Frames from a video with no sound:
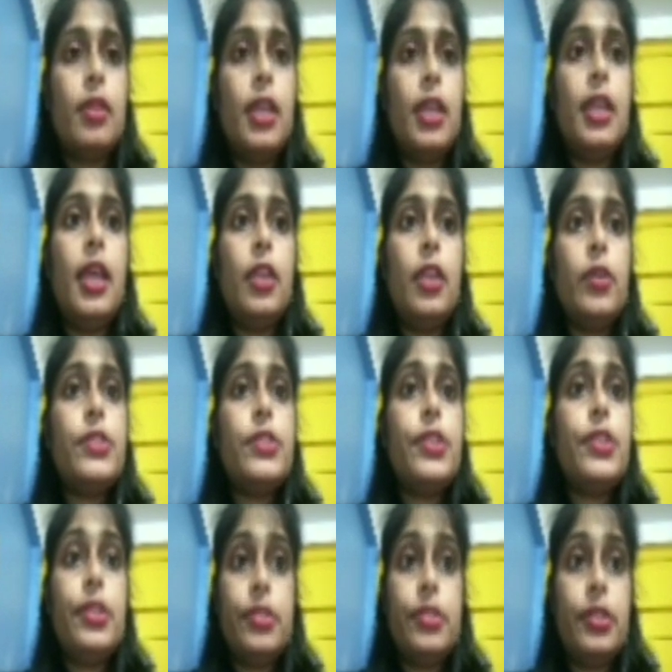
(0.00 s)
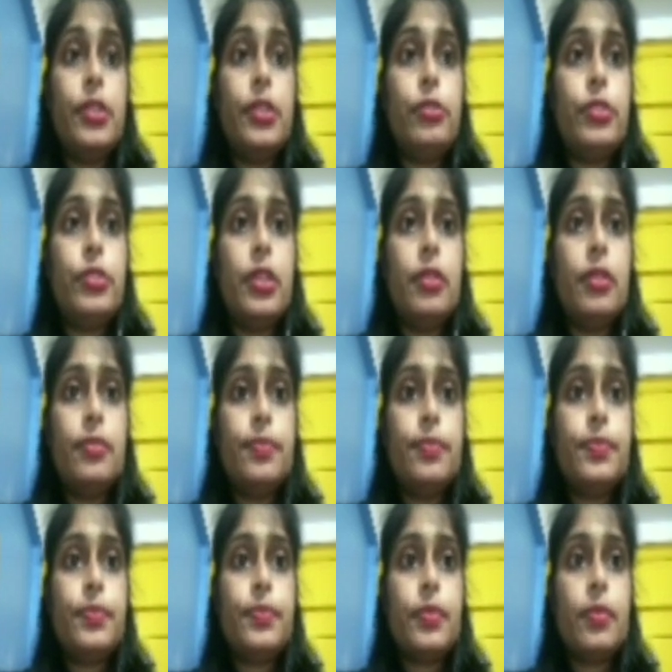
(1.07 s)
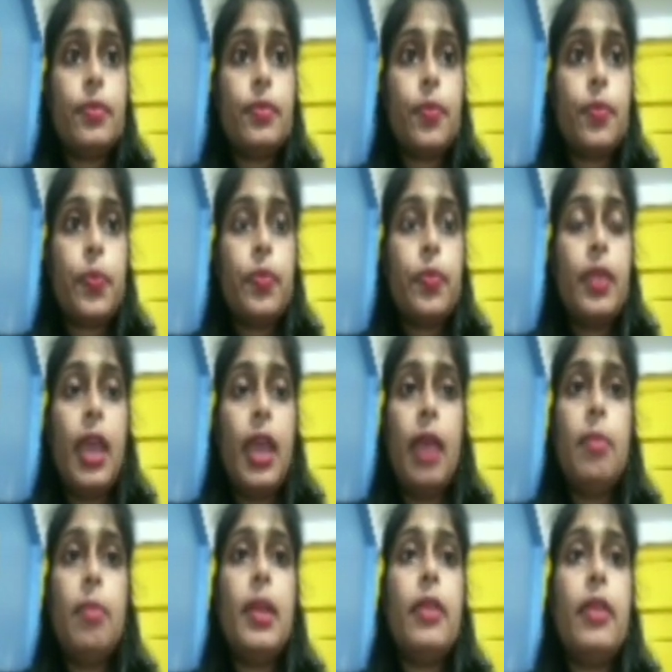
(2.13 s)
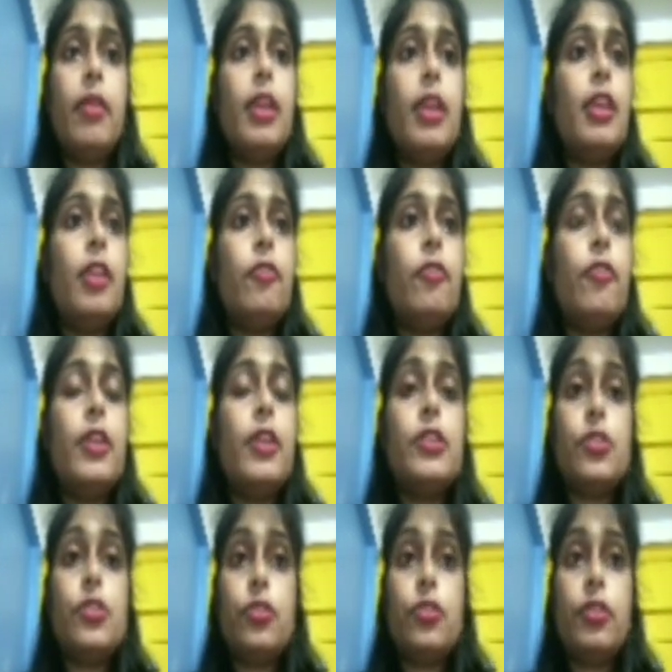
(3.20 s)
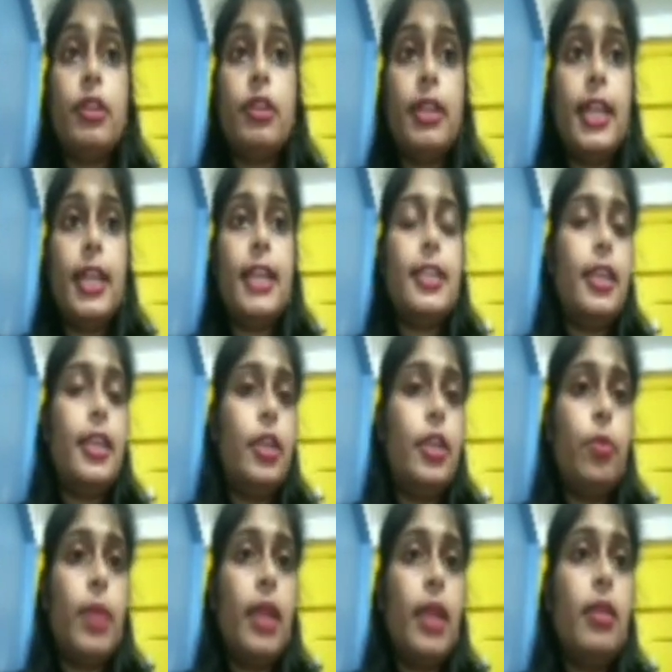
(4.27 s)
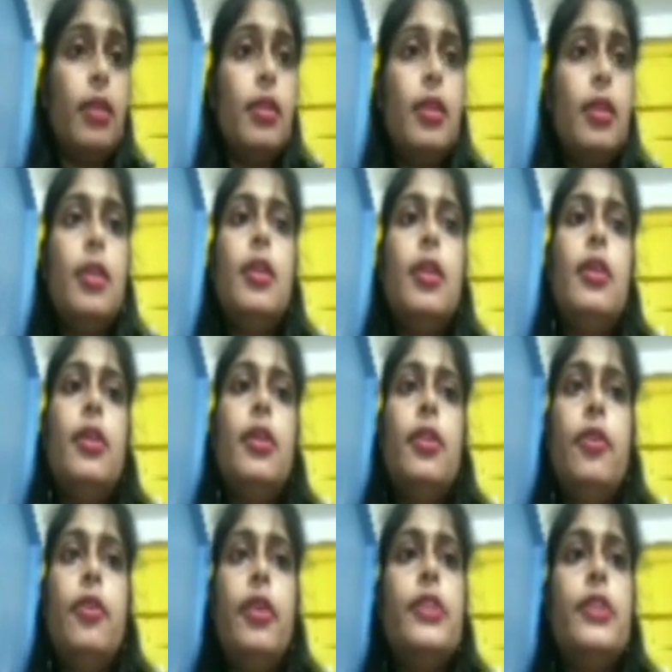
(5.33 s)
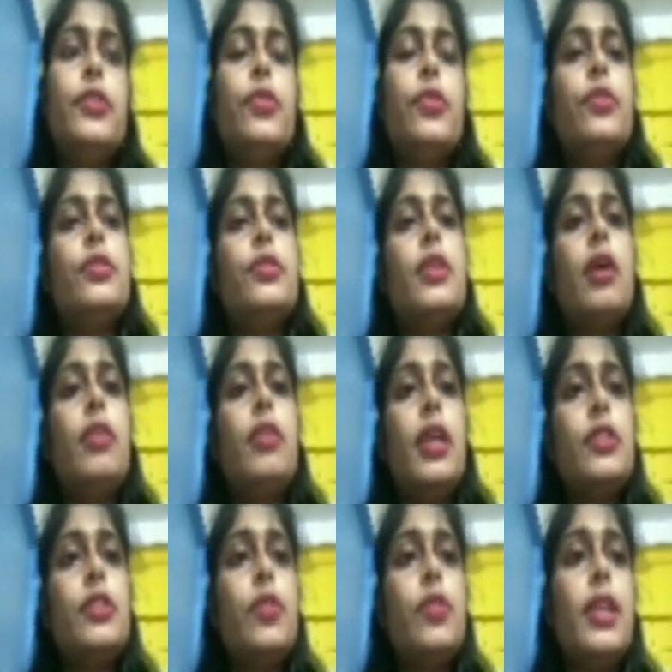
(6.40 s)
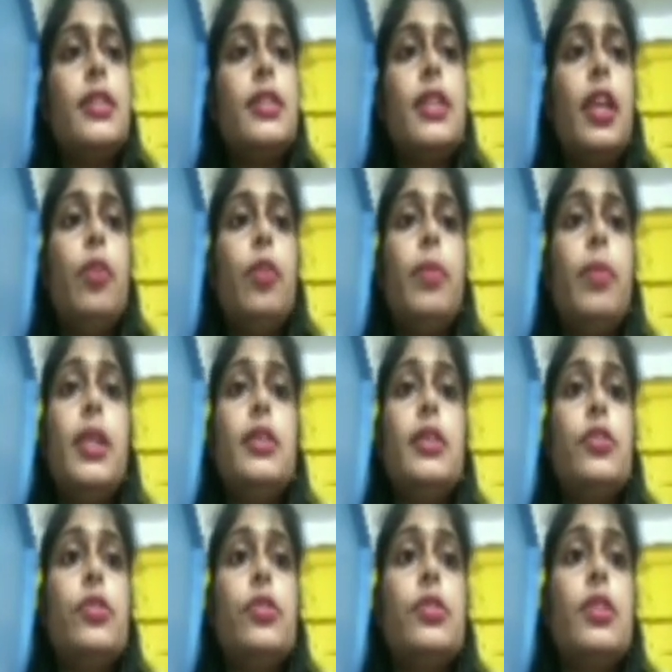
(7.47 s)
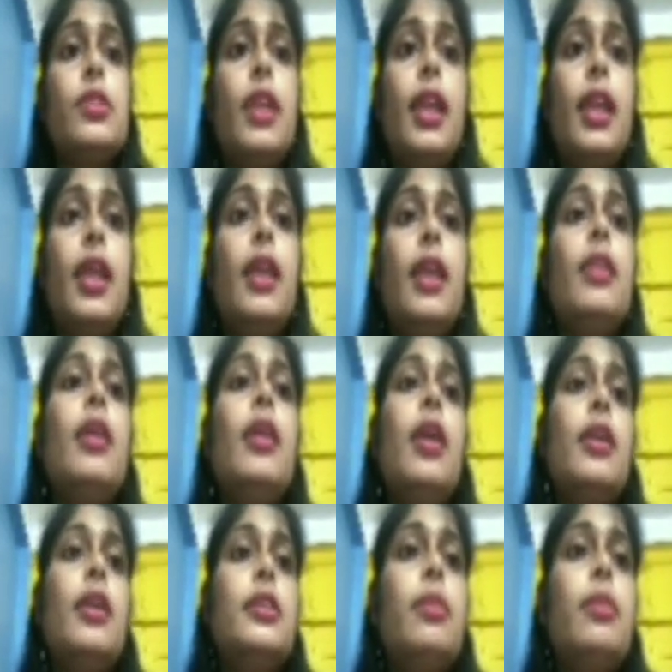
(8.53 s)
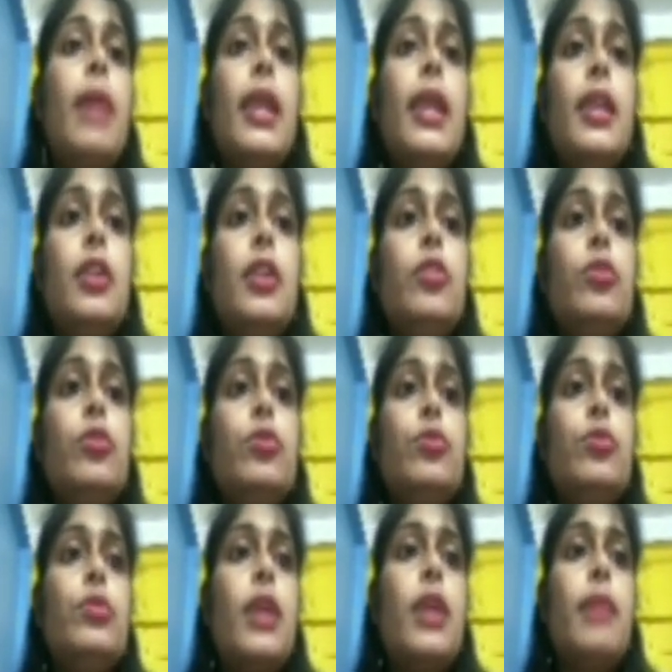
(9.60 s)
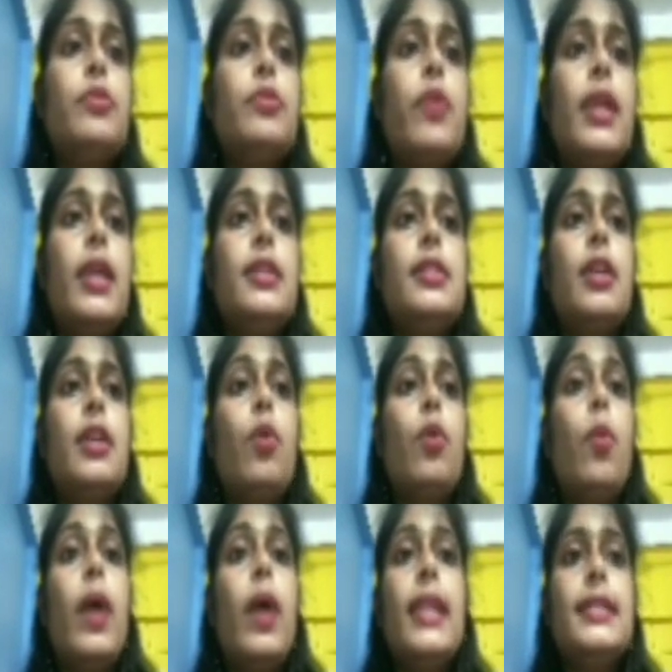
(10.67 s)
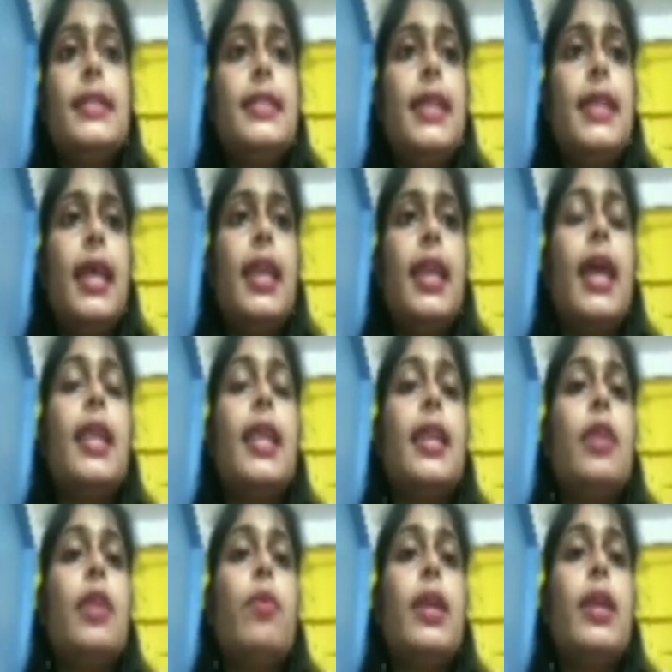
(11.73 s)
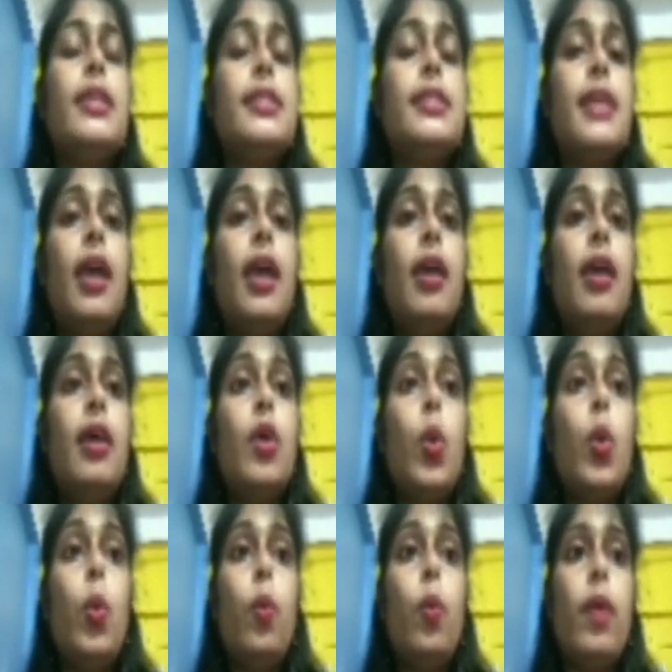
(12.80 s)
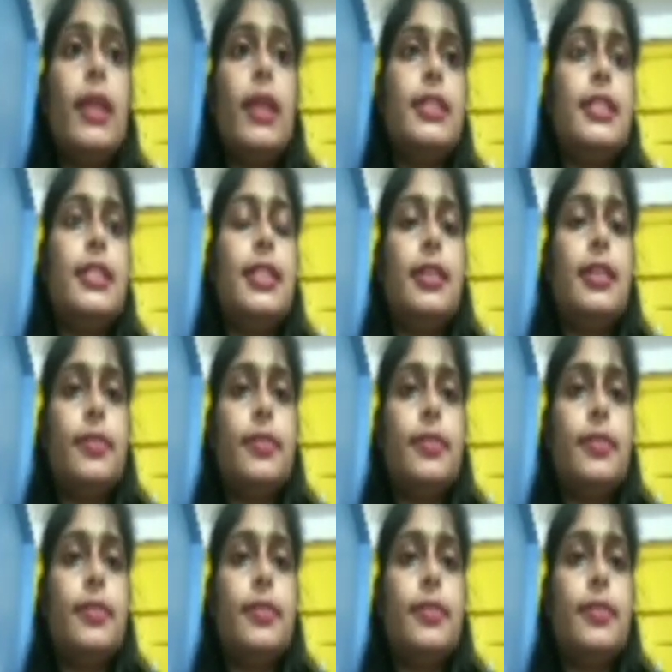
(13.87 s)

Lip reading: Educational institution have a great influence to create a human resource. Now next one is the human resource, again divided into 2 types. One is the quality and another one is the quantity.